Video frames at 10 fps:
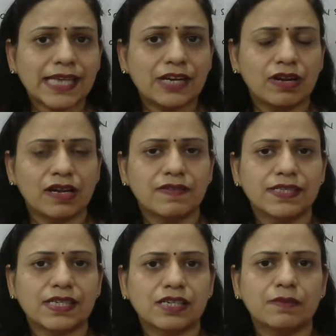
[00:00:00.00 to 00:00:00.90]
central nervous
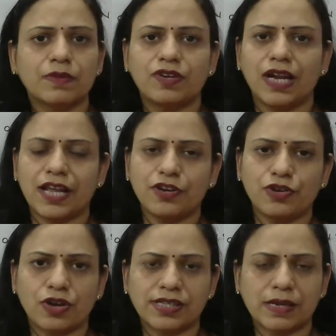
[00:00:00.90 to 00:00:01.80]
system, relay
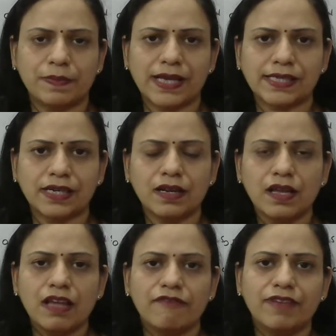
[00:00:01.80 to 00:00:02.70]
neurons are present,
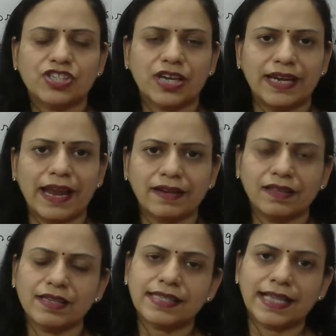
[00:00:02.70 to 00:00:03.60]
which connect
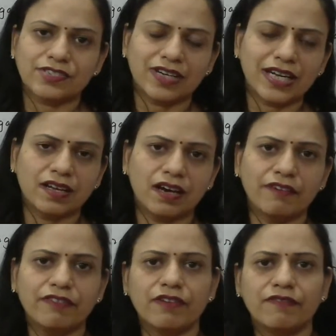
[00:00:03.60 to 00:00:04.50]
the sensory
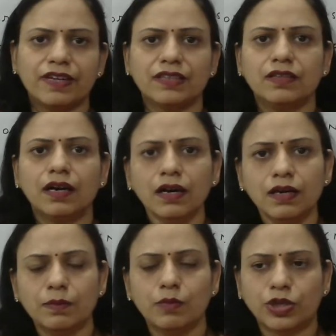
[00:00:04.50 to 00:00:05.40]
nerve with the
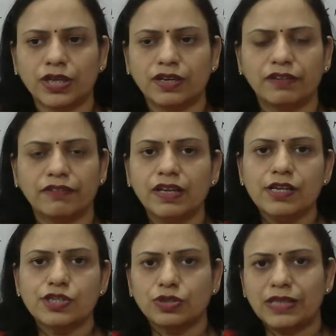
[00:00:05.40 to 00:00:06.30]
motor nerve.
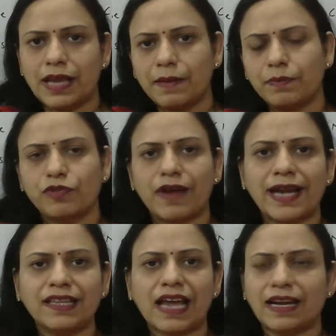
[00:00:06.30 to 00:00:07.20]
So they
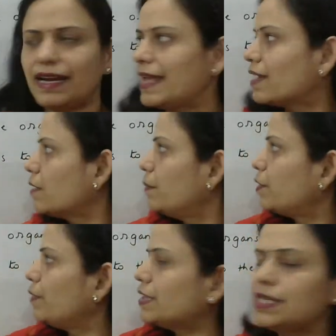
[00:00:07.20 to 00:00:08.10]
provide that link
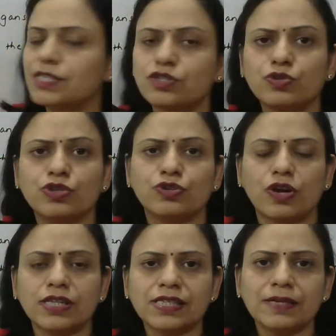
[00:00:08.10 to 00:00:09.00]
between these two
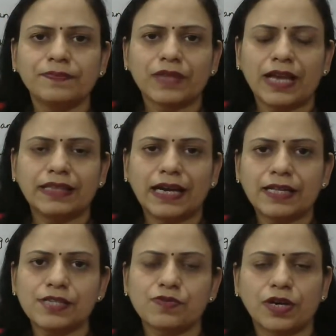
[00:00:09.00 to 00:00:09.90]
neurons, and that
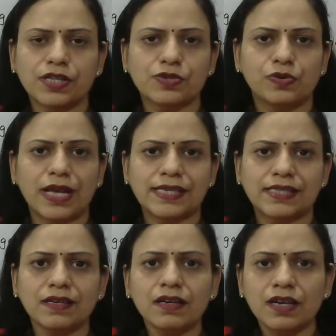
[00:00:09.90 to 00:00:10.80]
is what is known as
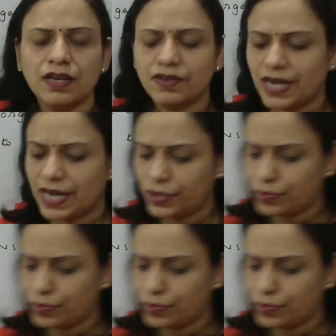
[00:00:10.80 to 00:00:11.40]
the relay